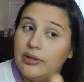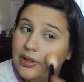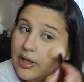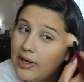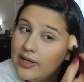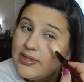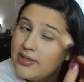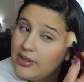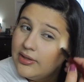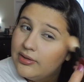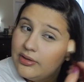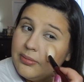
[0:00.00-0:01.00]
it adds like a
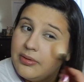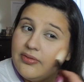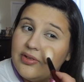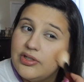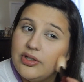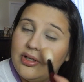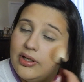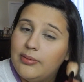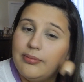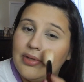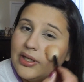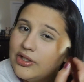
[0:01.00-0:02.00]
little bit of a
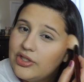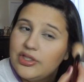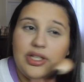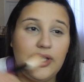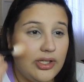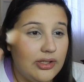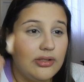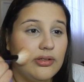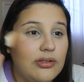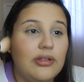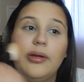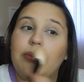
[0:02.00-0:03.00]
like a sheen
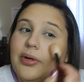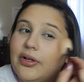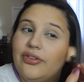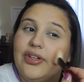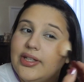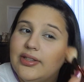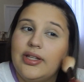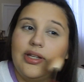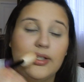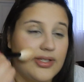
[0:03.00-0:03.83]
in person, like a